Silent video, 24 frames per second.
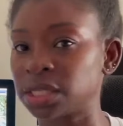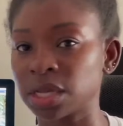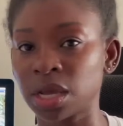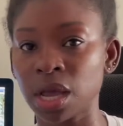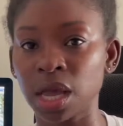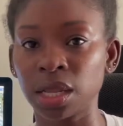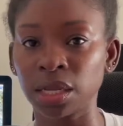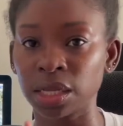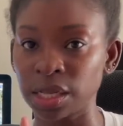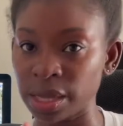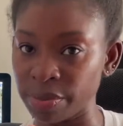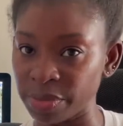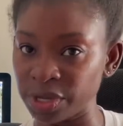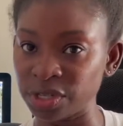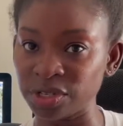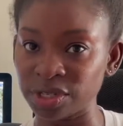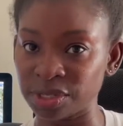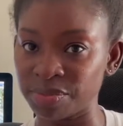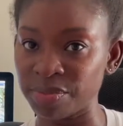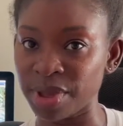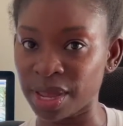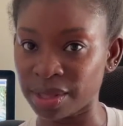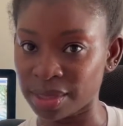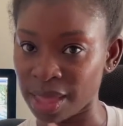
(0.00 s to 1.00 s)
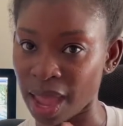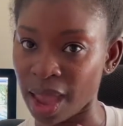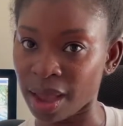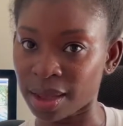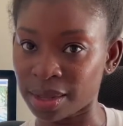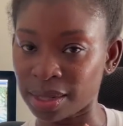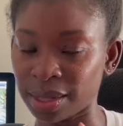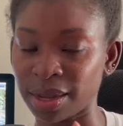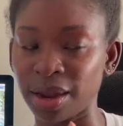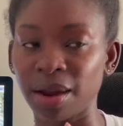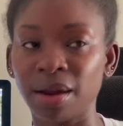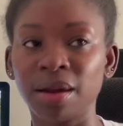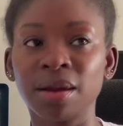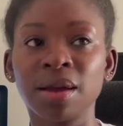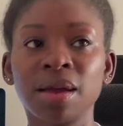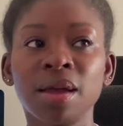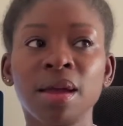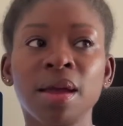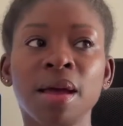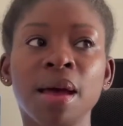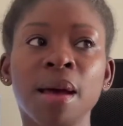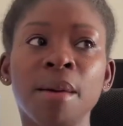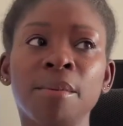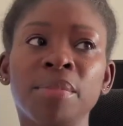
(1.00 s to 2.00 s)
of color. Let me just make that clear.
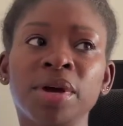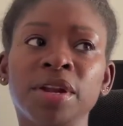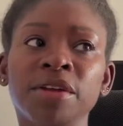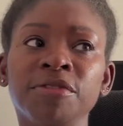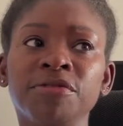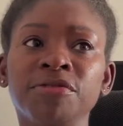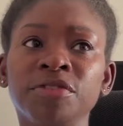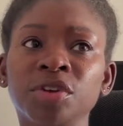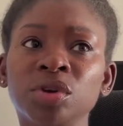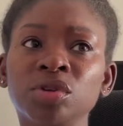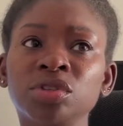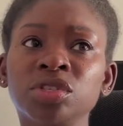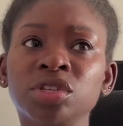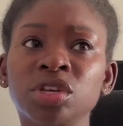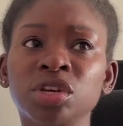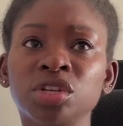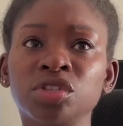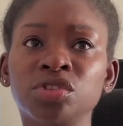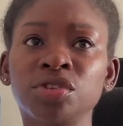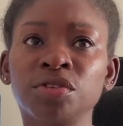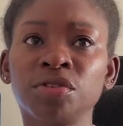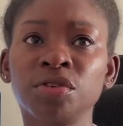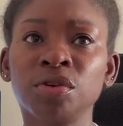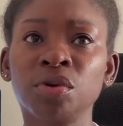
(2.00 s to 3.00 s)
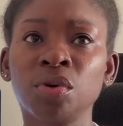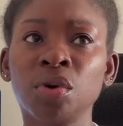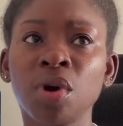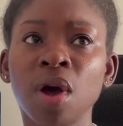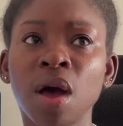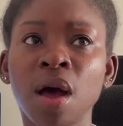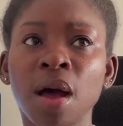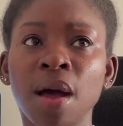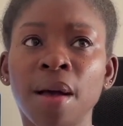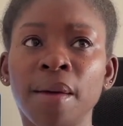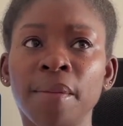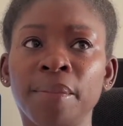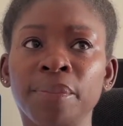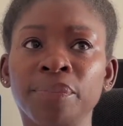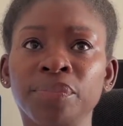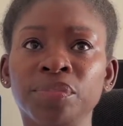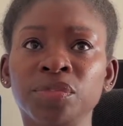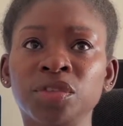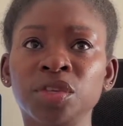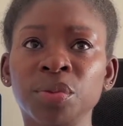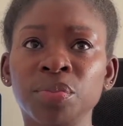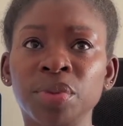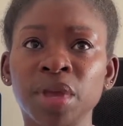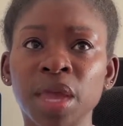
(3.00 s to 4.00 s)
But it feels good
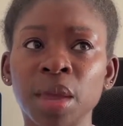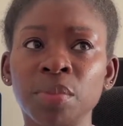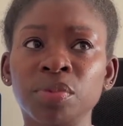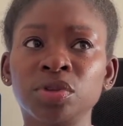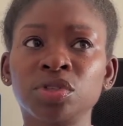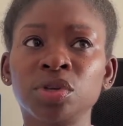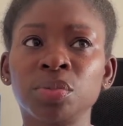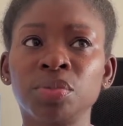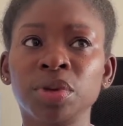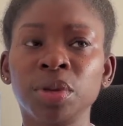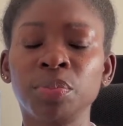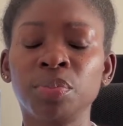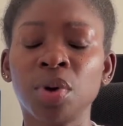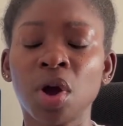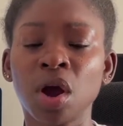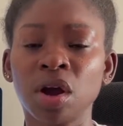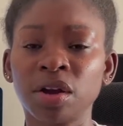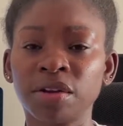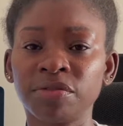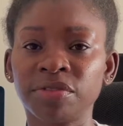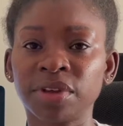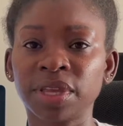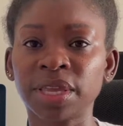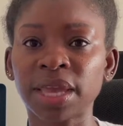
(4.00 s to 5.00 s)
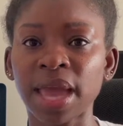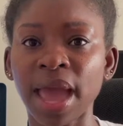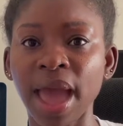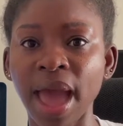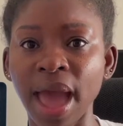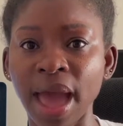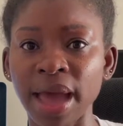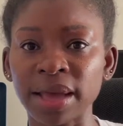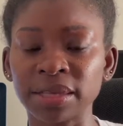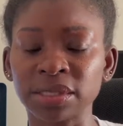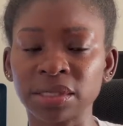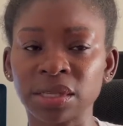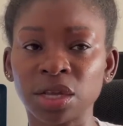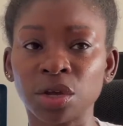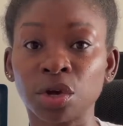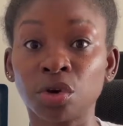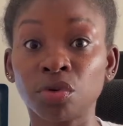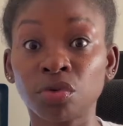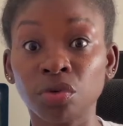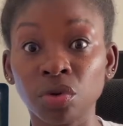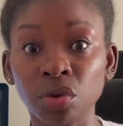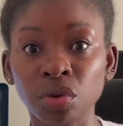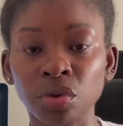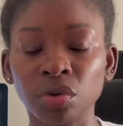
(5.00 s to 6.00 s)
to be able to be part of a cast and
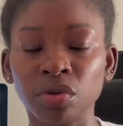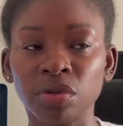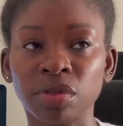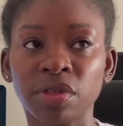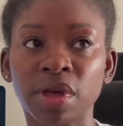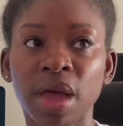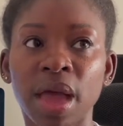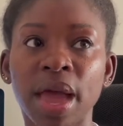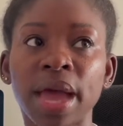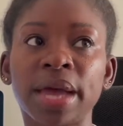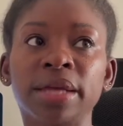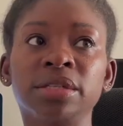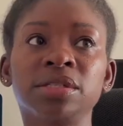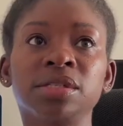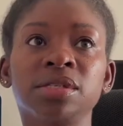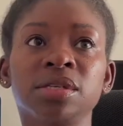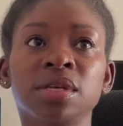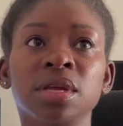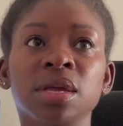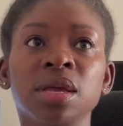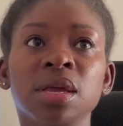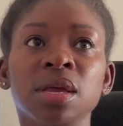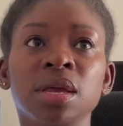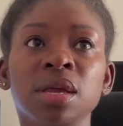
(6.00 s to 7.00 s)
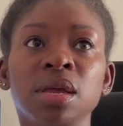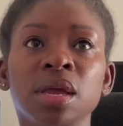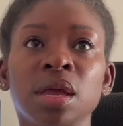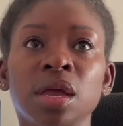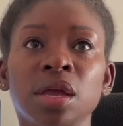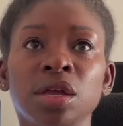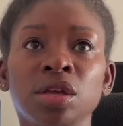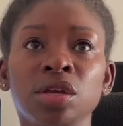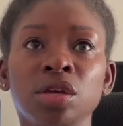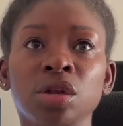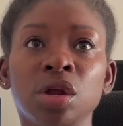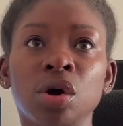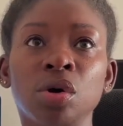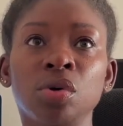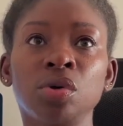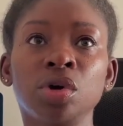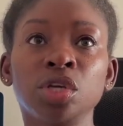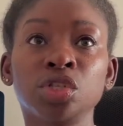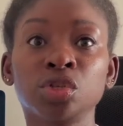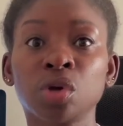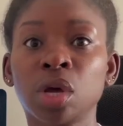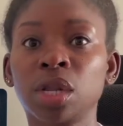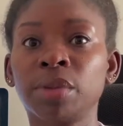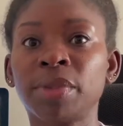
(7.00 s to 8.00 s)
crew that,
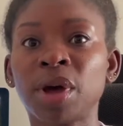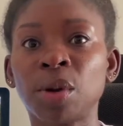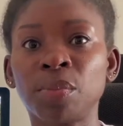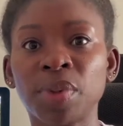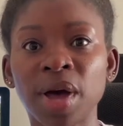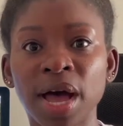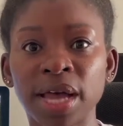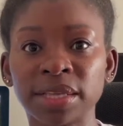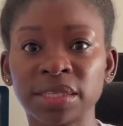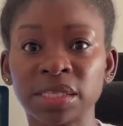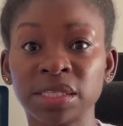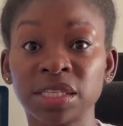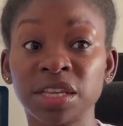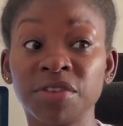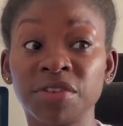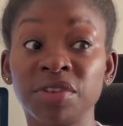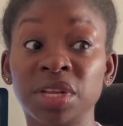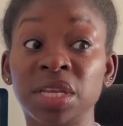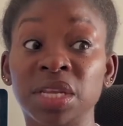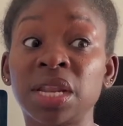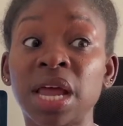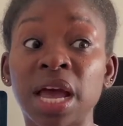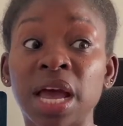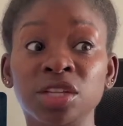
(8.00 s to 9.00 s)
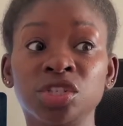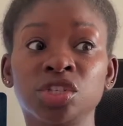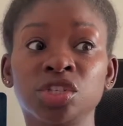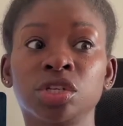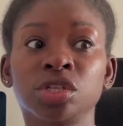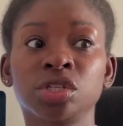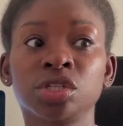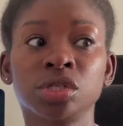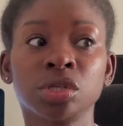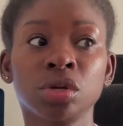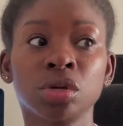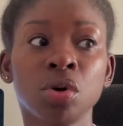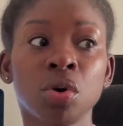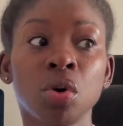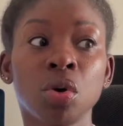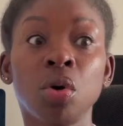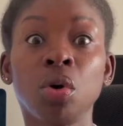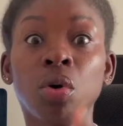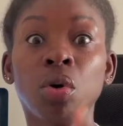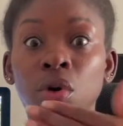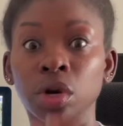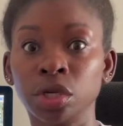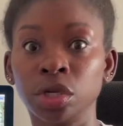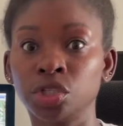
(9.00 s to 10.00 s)
is all about positivity, not just
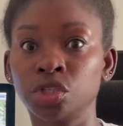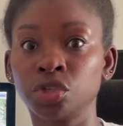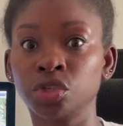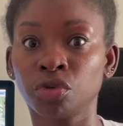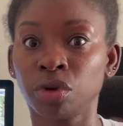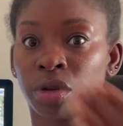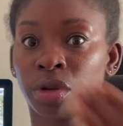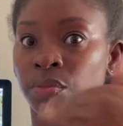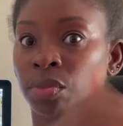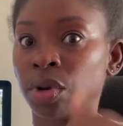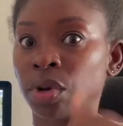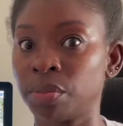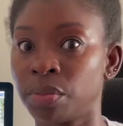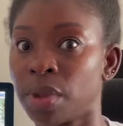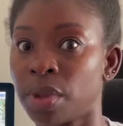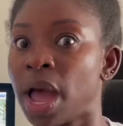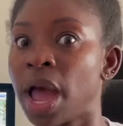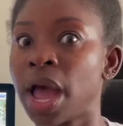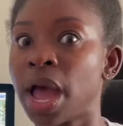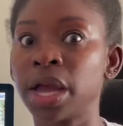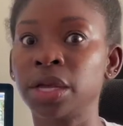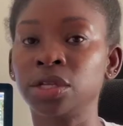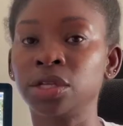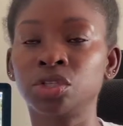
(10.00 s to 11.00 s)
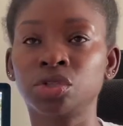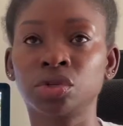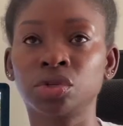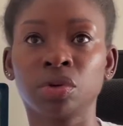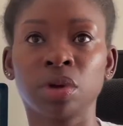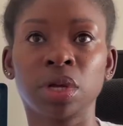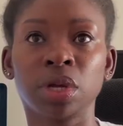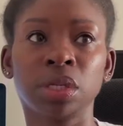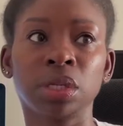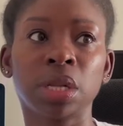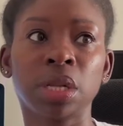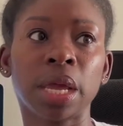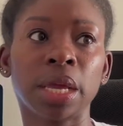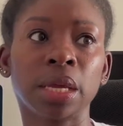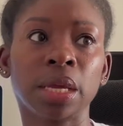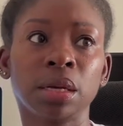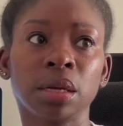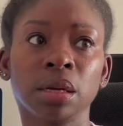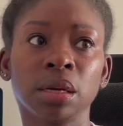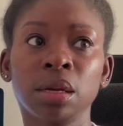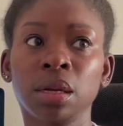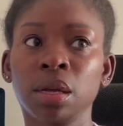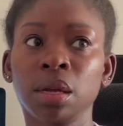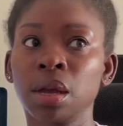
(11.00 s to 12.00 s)
on screen, but behind screen.
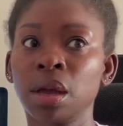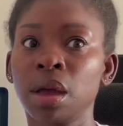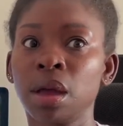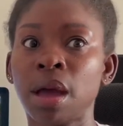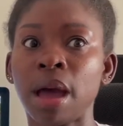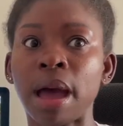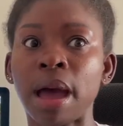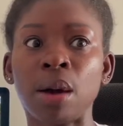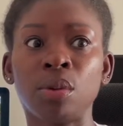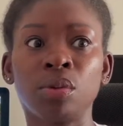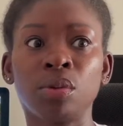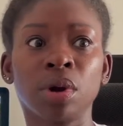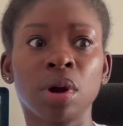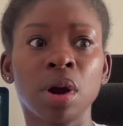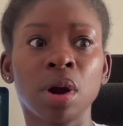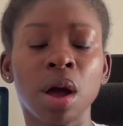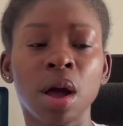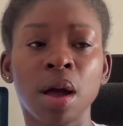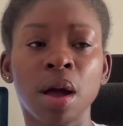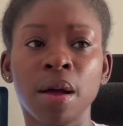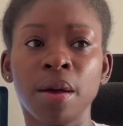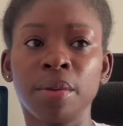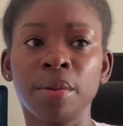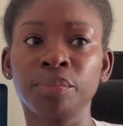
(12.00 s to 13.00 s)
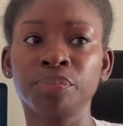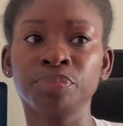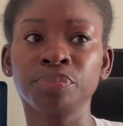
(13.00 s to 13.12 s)
Like our